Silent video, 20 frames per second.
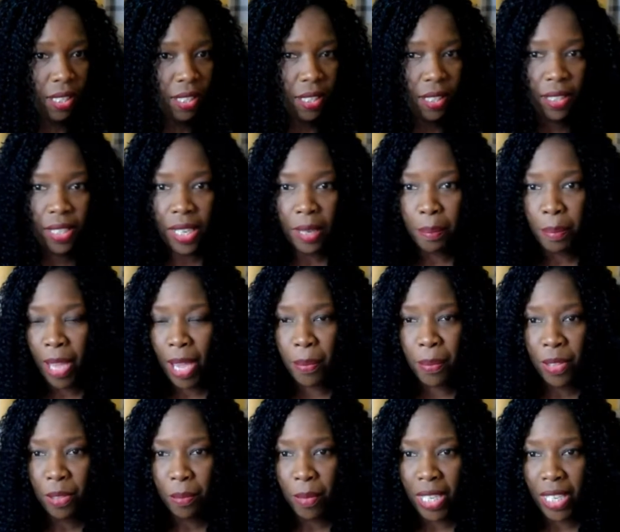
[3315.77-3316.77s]
Like, bear
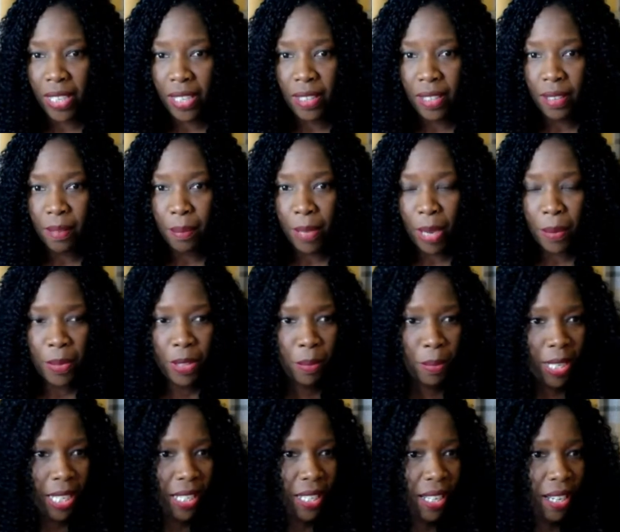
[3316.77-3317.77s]
with me. Bear with
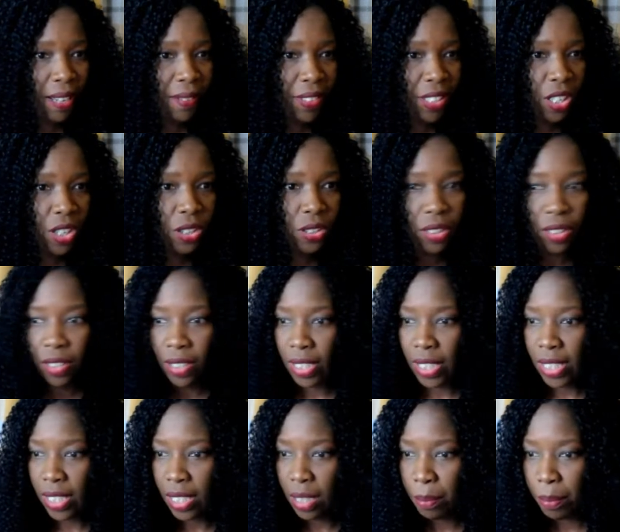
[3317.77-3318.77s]
me. I haven't gone
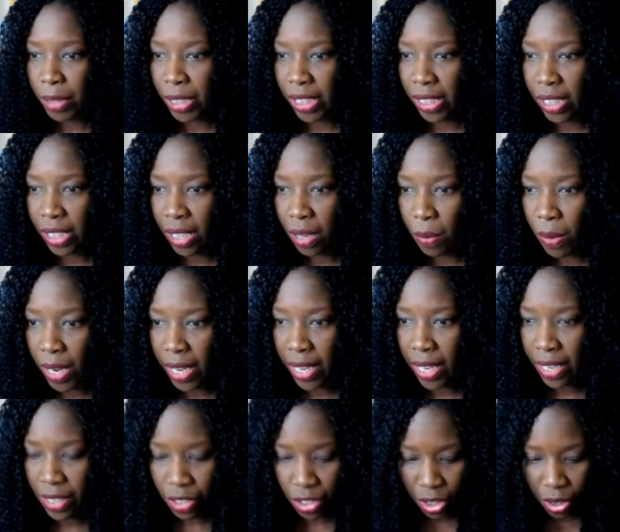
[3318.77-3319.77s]
completely quiet.
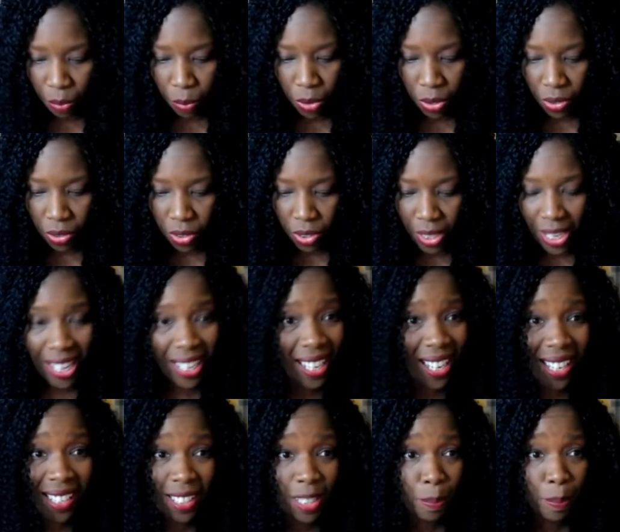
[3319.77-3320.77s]
I just want, I
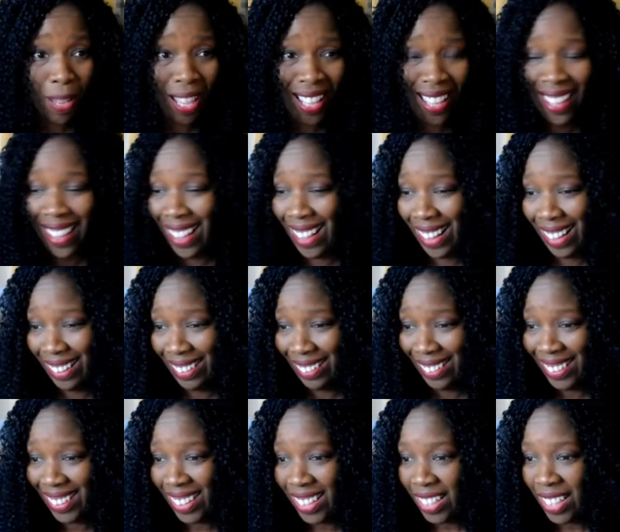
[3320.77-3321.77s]
can't spell.